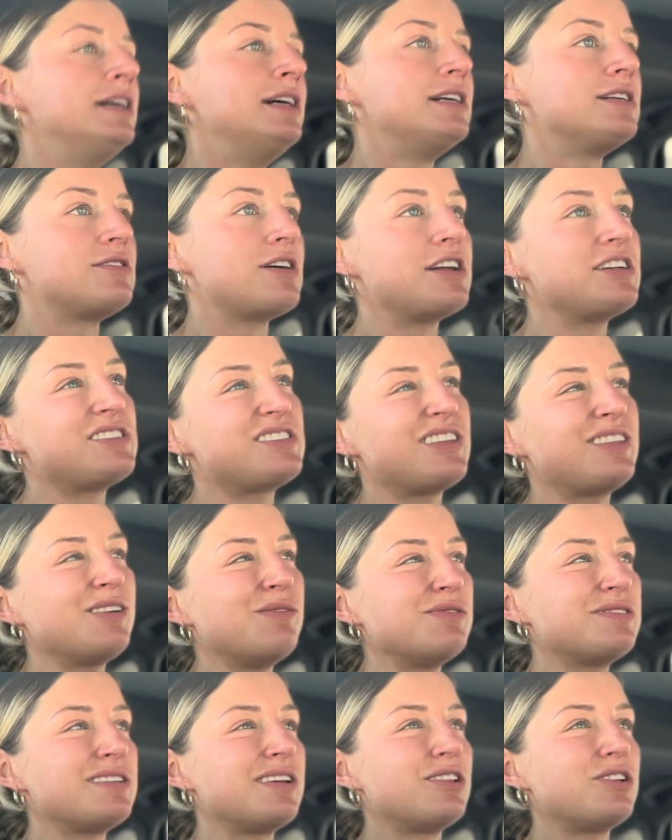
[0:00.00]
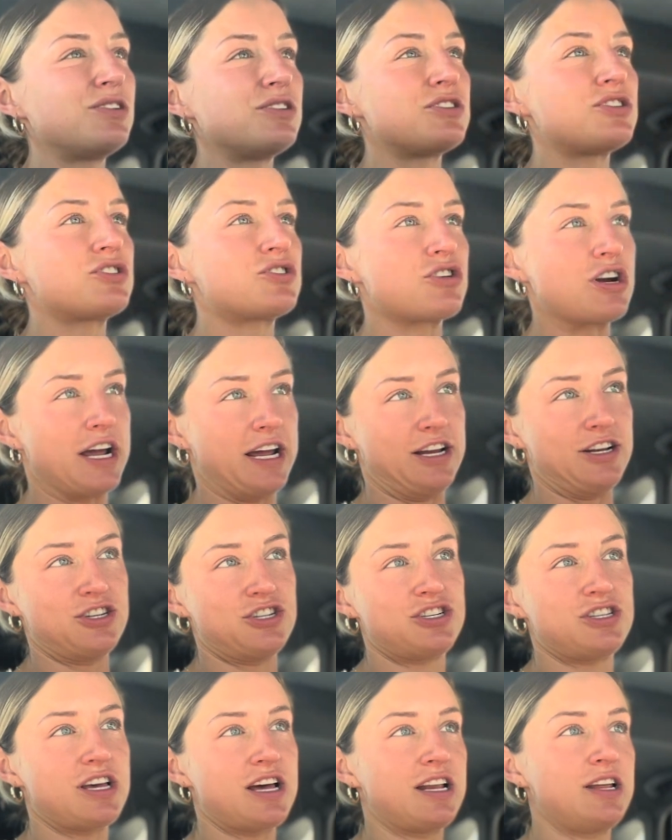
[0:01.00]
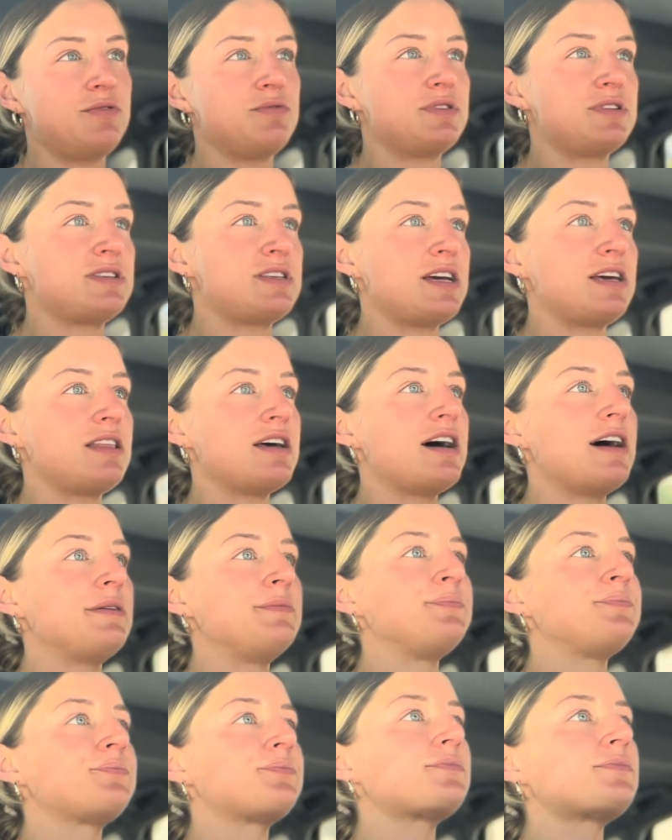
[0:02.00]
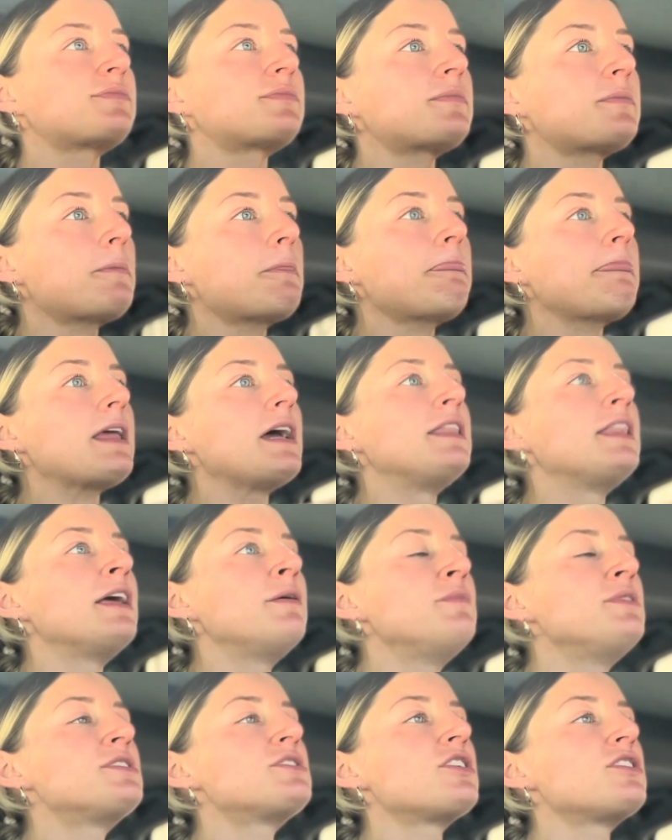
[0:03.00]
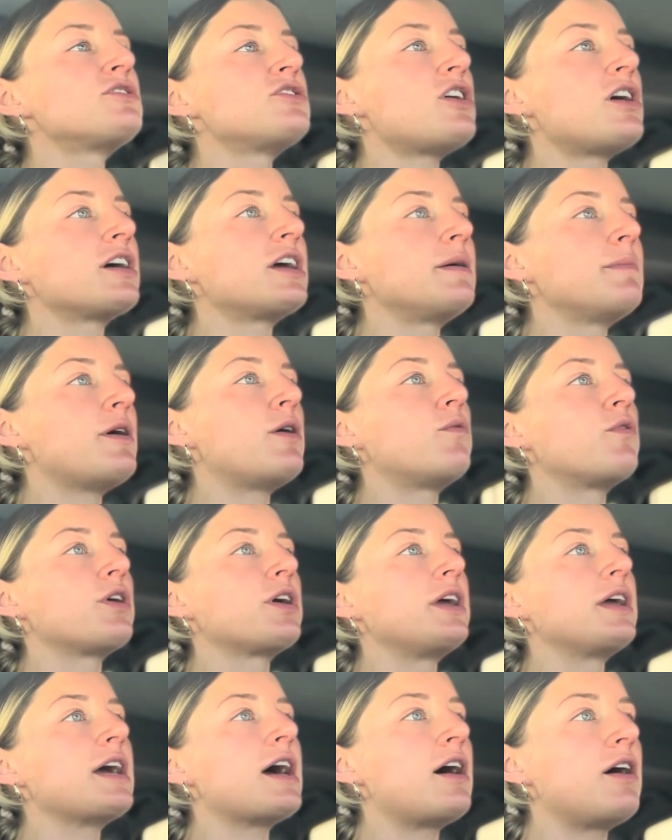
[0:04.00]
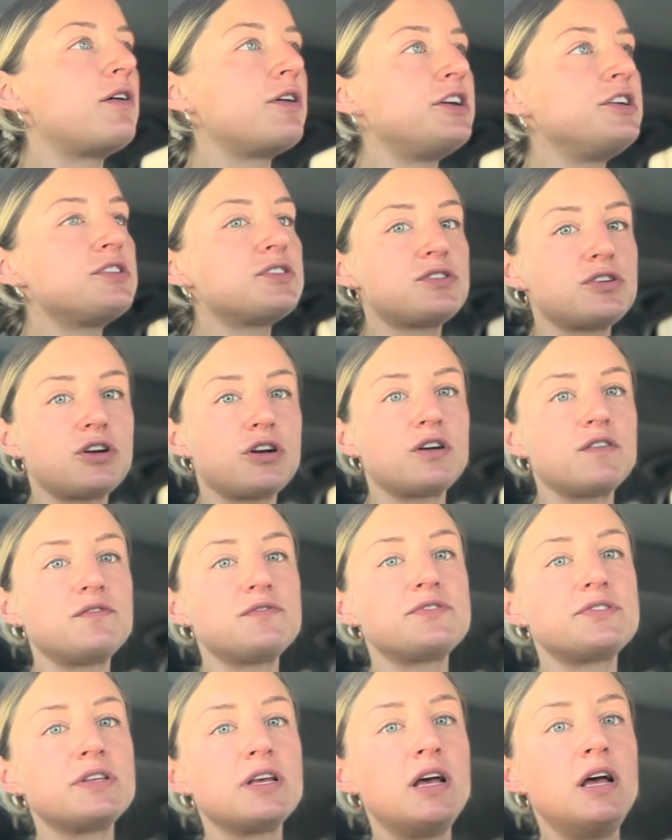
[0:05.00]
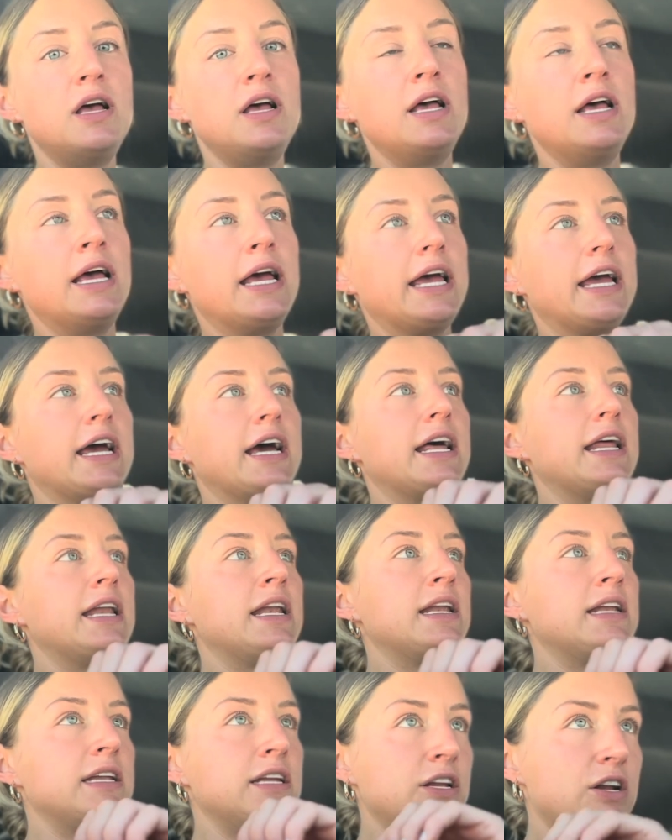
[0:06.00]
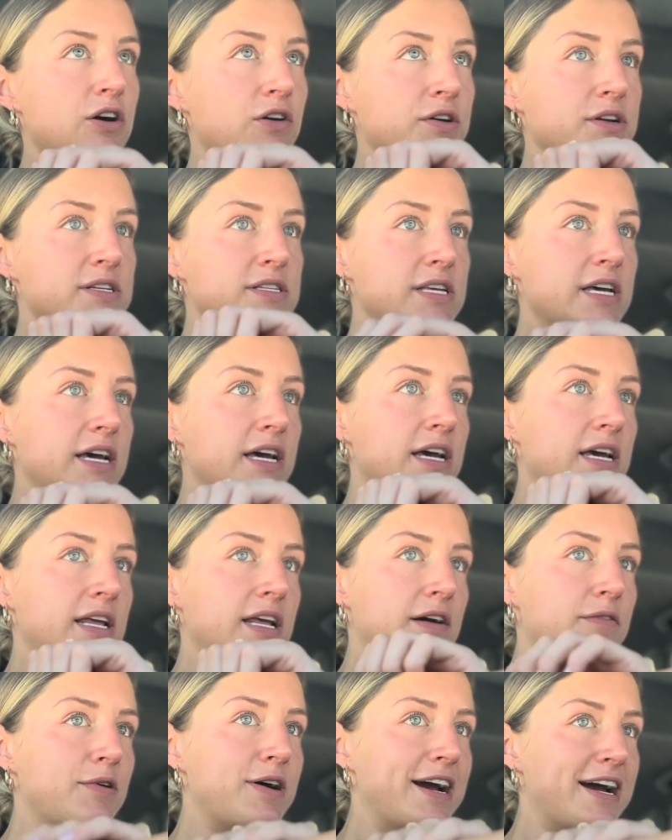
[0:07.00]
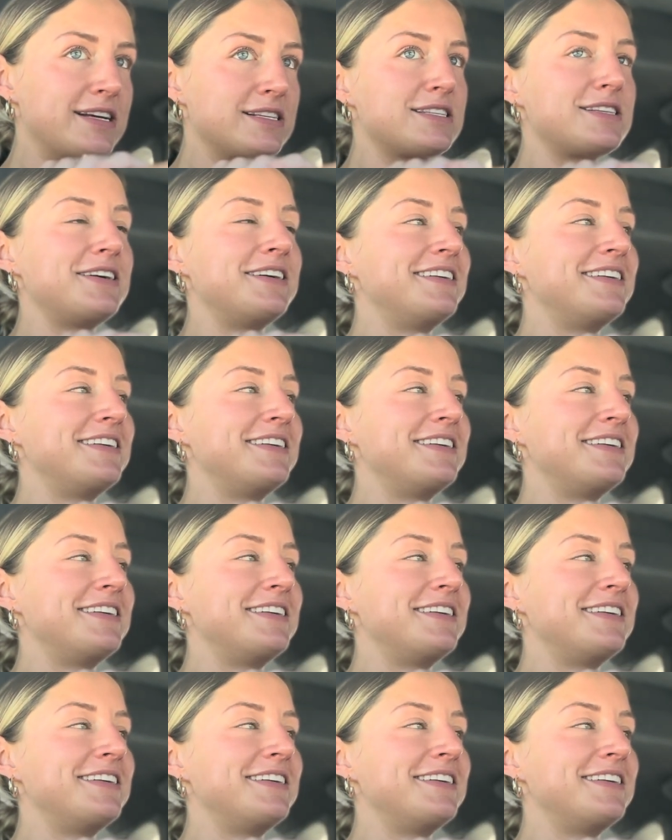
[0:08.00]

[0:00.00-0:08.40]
So I just thought that was a little strange that he would say that. And then we started talking about working out. He surfs, and, you know, he said, I asked,